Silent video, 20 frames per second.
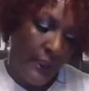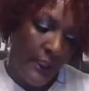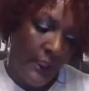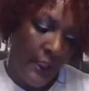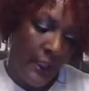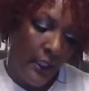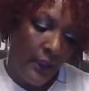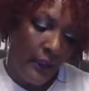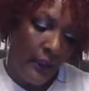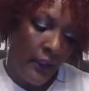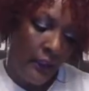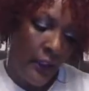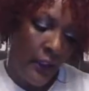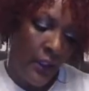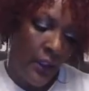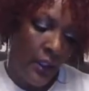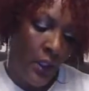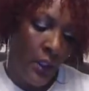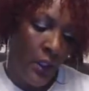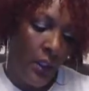see.
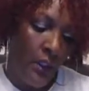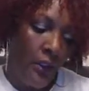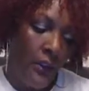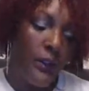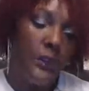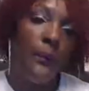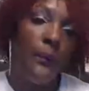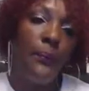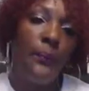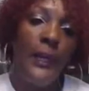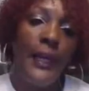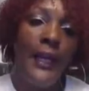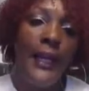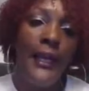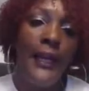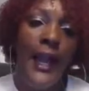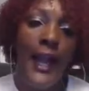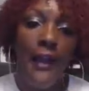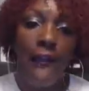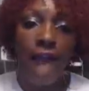You should
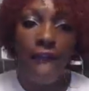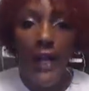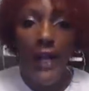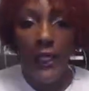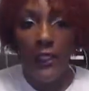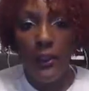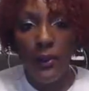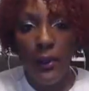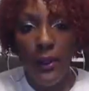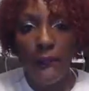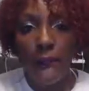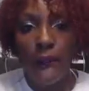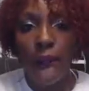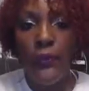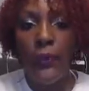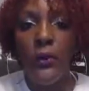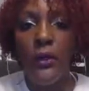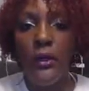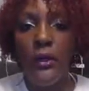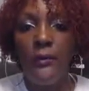plan to have follow-up
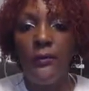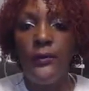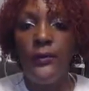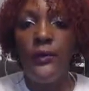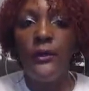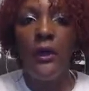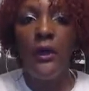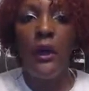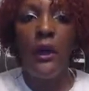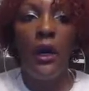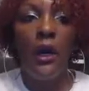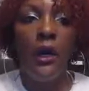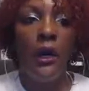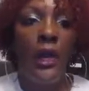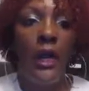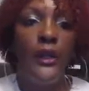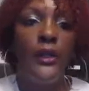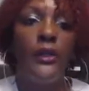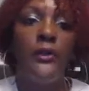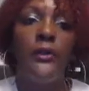forms or
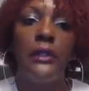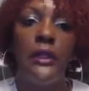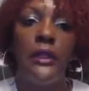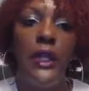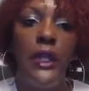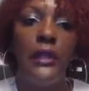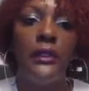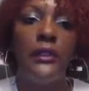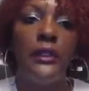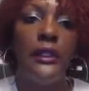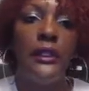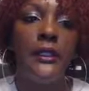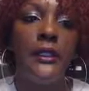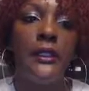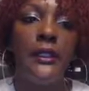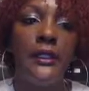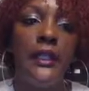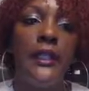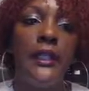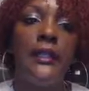a newsletter to
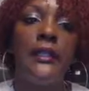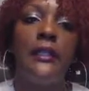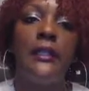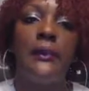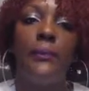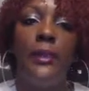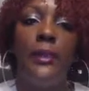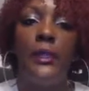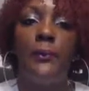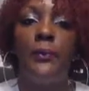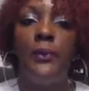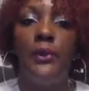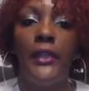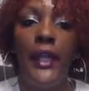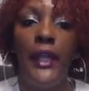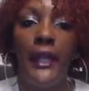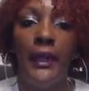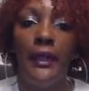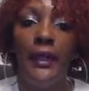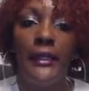send to people
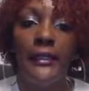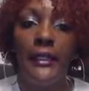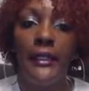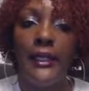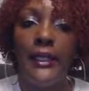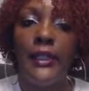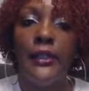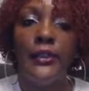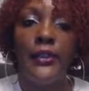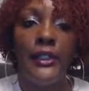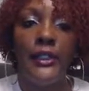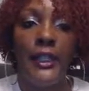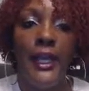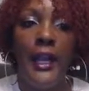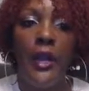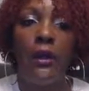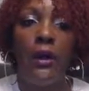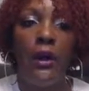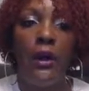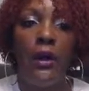that attend your
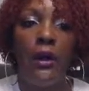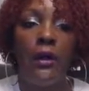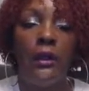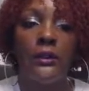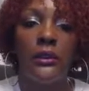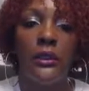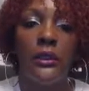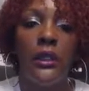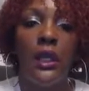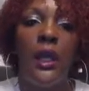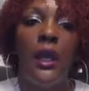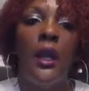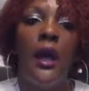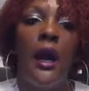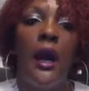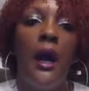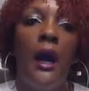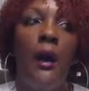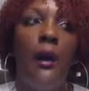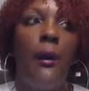town halls.
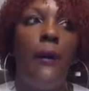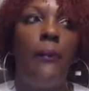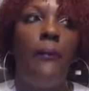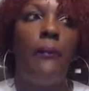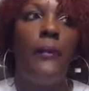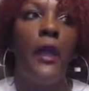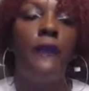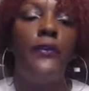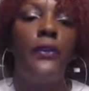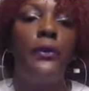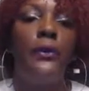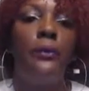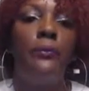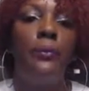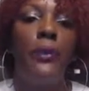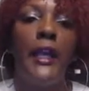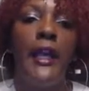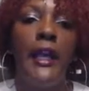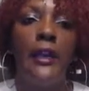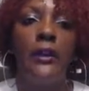If you
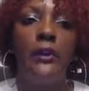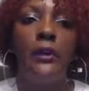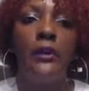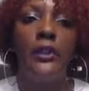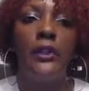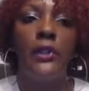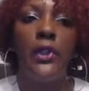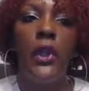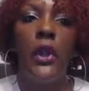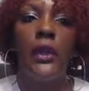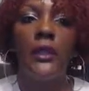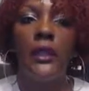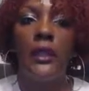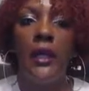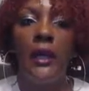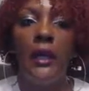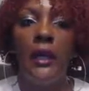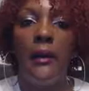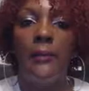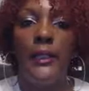plan on starting
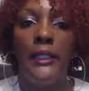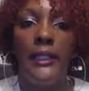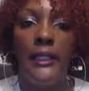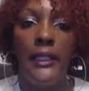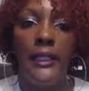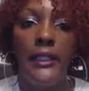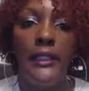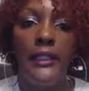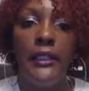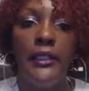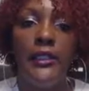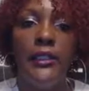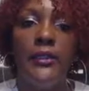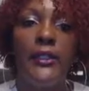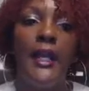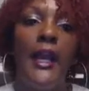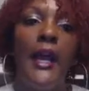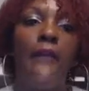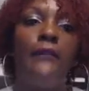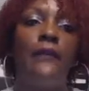a petition, you
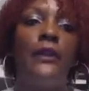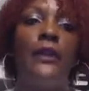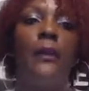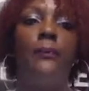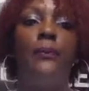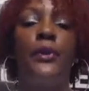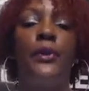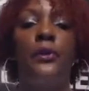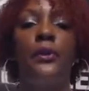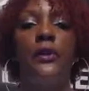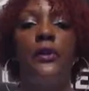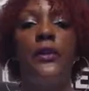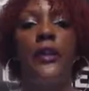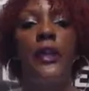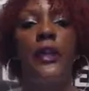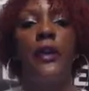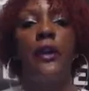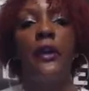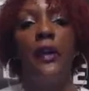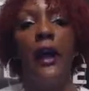should have a computer
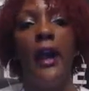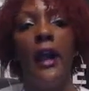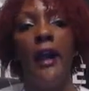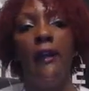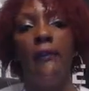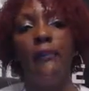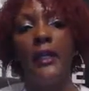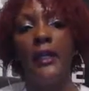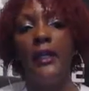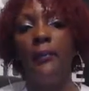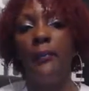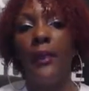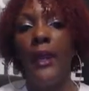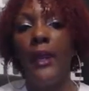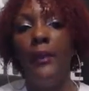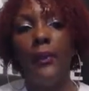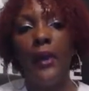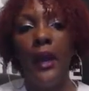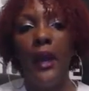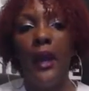there or have pen and
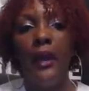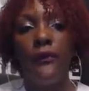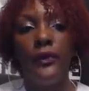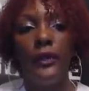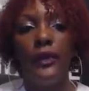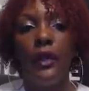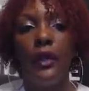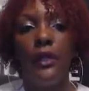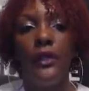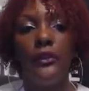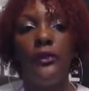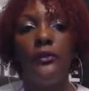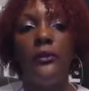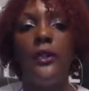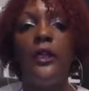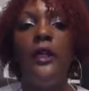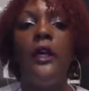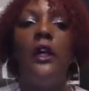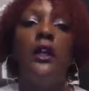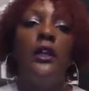paper, however you're going to
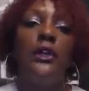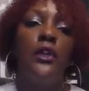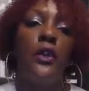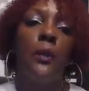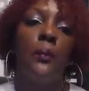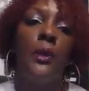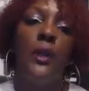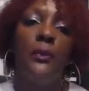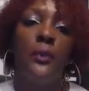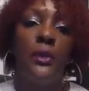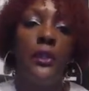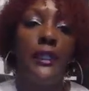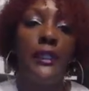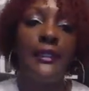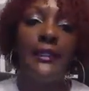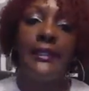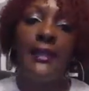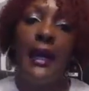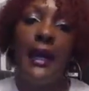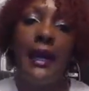do it, so people
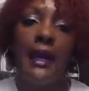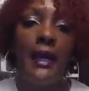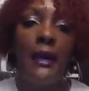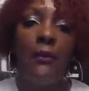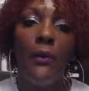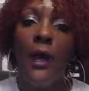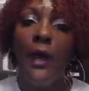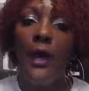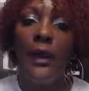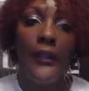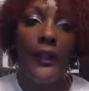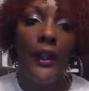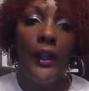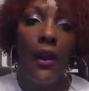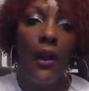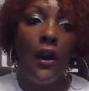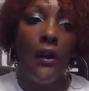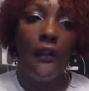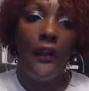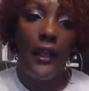can sign while
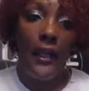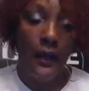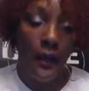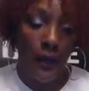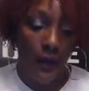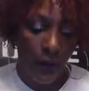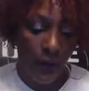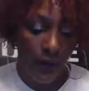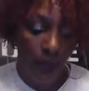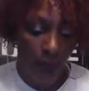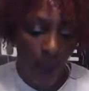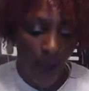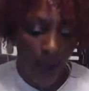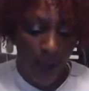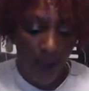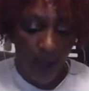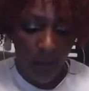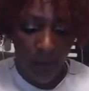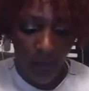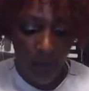they are there,
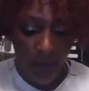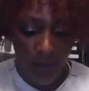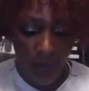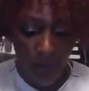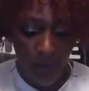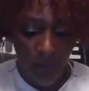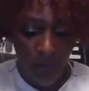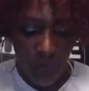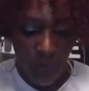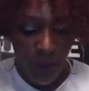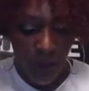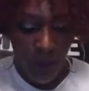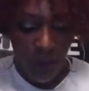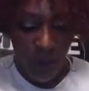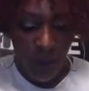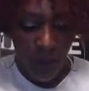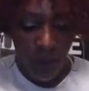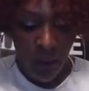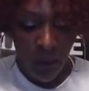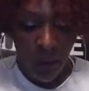okay?
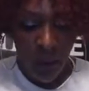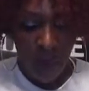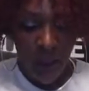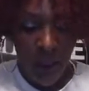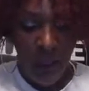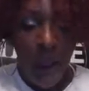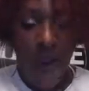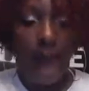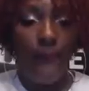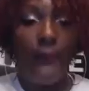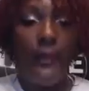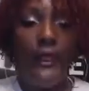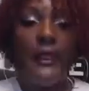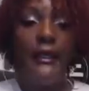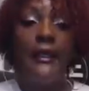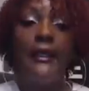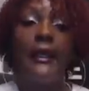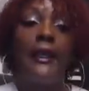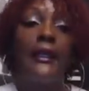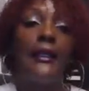And
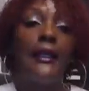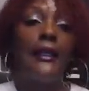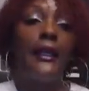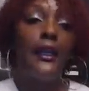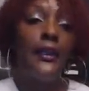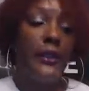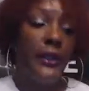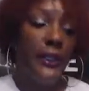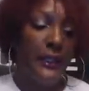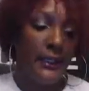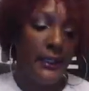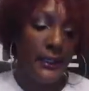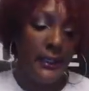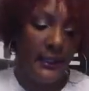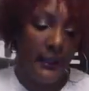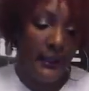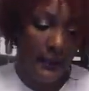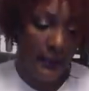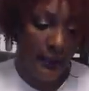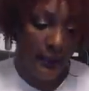be clear and
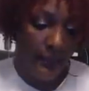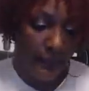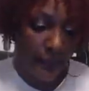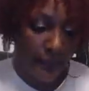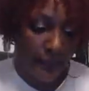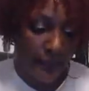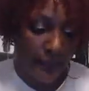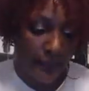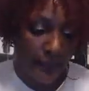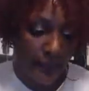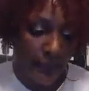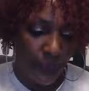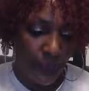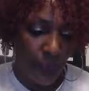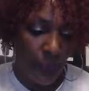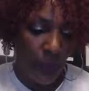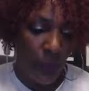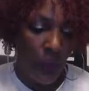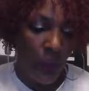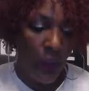consistent.
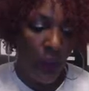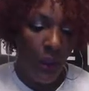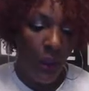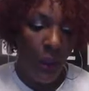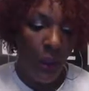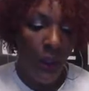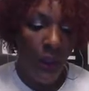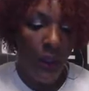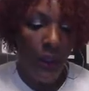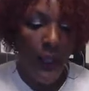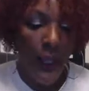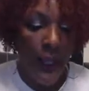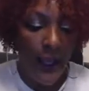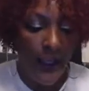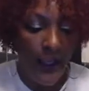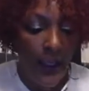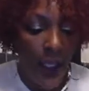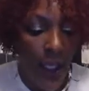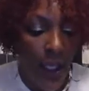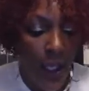
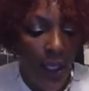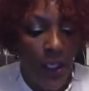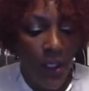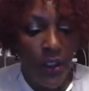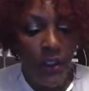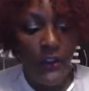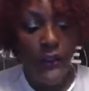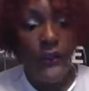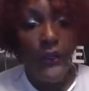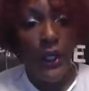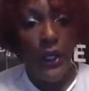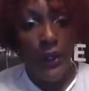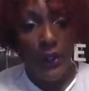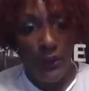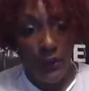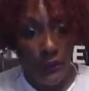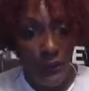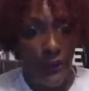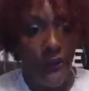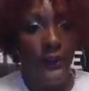Okay,
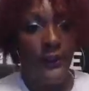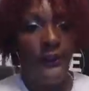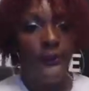so